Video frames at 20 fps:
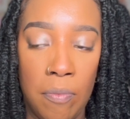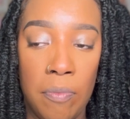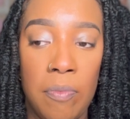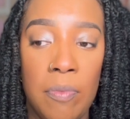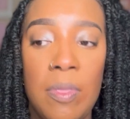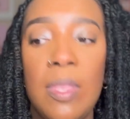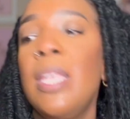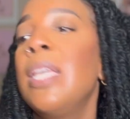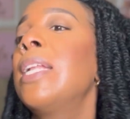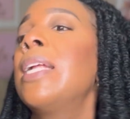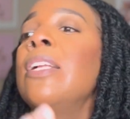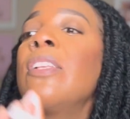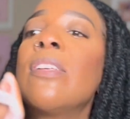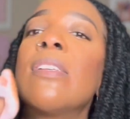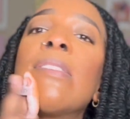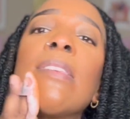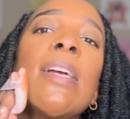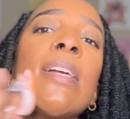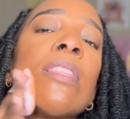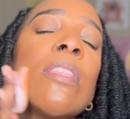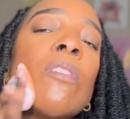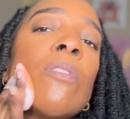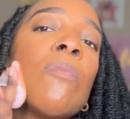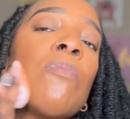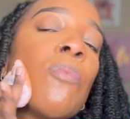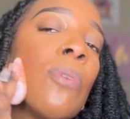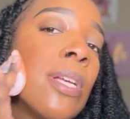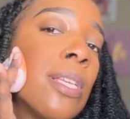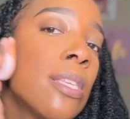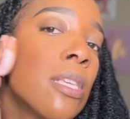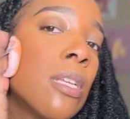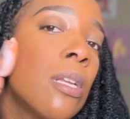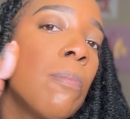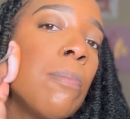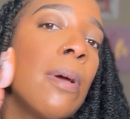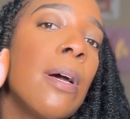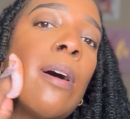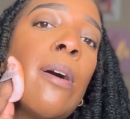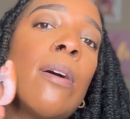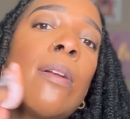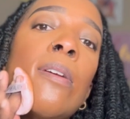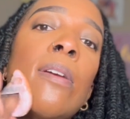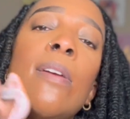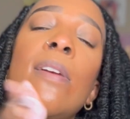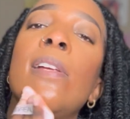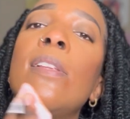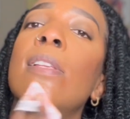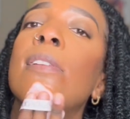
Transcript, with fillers: And then I just take the rest of the powder and